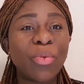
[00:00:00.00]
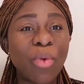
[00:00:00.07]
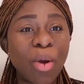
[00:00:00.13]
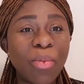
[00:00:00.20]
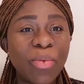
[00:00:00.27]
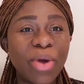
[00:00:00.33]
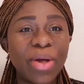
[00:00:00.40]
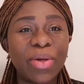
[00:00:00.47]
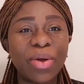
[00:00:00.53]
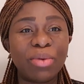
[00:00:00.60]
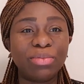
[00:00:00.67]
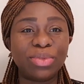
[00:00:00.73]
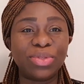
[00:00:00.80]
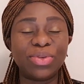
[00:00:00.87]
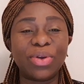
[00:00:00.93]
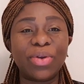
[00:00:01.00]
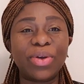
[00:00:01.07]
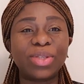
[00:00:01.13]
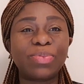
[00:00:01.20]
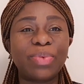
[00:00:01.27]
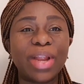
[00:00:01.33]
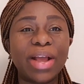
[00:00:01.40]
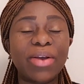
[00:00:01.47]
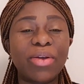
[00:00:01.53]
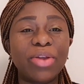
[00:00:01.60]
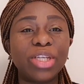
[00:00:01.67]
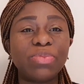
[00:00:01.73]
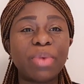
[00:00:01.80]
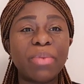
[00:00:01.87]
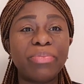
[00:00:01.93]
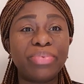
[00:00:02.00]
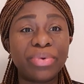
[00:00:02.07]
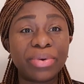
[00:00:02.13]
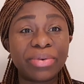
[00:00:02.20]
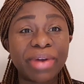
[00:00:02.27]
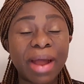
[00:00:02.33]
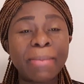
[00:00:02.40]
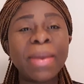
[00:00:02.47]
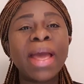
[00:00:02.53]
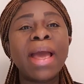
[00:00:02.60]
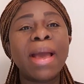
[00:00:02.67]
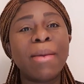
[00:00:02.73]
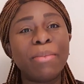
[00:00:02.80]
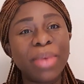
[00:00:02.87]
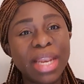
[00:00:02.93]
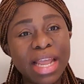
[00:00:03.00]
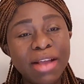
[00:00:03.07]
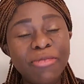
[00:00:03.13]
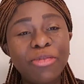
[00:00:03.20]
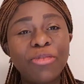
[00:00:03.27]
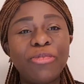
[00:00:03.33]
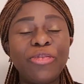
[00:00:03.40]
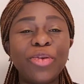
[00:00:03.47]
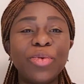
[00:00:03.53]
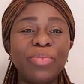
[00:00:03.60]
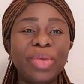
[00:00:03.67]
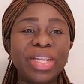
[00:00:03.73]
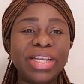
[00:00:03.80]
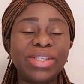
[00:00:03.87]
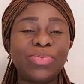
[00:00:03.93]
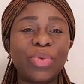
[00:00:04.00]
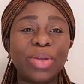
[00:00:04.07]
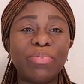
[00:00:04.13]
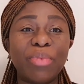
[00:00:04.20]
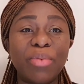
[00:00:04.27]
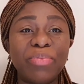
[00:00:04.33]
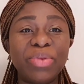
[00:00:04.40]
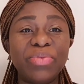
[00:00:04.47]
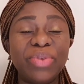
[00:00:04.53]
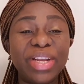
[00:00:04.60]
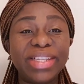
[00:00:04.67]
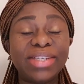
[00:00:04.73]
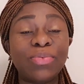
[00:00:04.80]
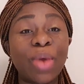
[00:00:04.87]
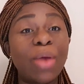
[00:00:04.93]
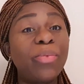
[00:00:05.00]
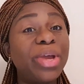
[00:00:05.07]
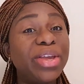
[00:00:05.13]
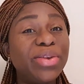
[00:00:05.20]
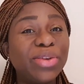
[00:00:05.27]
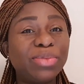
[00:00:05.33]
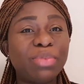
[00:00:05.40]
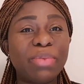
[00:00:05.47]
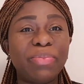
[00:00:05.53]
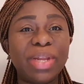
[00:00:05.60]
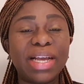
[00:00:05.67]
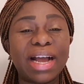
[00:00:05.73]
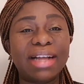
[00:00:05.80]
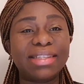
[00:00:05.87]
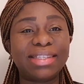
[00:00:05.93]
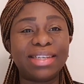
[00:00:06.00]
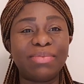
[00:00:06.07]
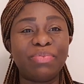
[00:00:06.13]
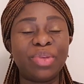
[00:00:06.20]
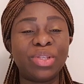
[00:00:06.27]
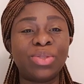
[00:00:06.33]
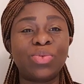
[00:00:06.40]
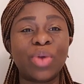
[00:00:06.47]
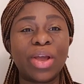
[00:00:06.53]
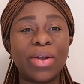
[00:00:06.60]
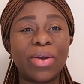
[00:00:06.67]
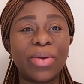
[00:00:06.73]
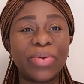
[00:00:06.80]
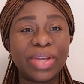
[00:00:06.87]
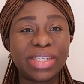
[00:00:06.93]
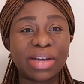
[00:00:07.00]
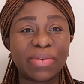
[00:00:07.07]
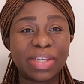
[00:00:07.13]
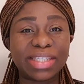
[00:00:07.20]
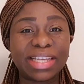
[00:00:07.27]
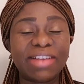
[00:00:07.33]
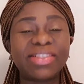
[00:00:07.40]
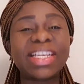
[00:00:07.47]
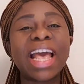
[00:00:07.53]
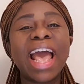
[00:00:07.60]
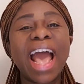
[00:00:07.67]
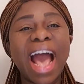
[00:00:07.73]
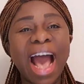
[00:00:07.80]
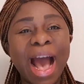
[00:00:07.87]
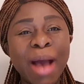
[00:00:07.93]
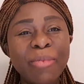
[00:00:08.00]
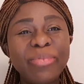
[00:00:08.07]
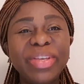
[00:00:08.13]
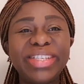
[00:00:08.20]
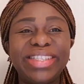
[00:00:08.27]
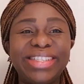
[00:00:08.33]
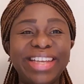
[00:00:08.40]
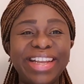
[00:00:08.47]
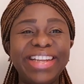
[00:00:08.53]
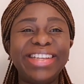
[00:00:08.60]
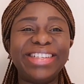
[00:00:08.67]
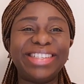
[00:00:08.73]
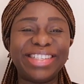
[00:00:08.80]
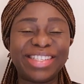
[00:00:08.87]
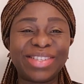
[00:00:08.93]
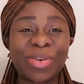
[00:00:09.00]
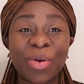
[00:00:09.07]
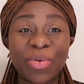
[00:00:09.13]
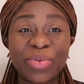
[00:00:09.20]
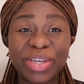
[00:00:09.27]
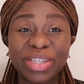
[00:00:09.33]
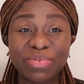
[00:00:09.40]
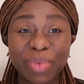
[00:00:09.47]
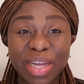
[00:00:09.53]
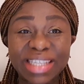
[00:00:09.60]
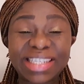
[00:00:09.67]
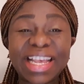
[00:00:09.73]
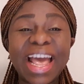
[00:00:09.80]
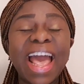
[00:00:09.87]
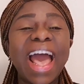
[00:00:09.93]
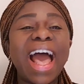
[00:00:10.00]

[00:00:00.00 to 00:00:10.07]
Warm welcome to your gospel encouragement program, Meaningful Few Minutes with Mummy Ritz, where we use biblical tidbits to encourage ourselves amidst daily discouragement.